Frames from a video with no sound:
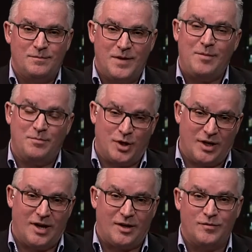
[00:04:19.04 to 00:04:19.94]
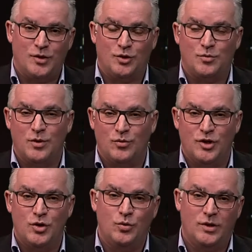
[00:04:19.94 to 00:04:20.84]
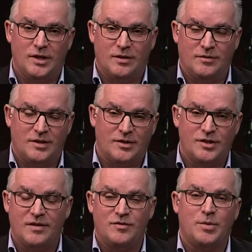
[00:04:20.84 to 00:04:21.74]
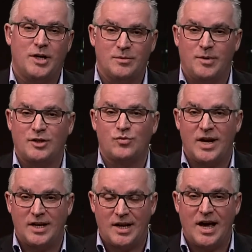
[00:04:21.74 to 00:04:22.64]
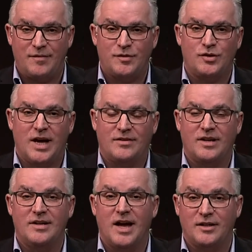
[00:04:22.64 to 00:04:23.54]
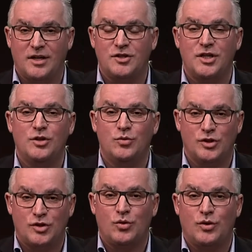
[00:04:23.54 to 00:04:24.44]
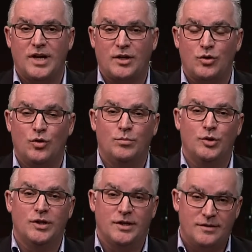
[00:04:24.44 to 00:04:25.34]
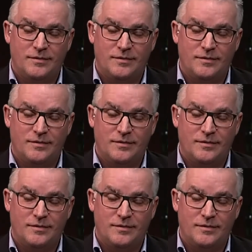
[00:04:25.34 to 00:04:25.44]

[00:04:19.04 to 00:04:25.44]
Yeah, but a lot of those will renew their safe deposit box rental after that and continue to store that gold bullion.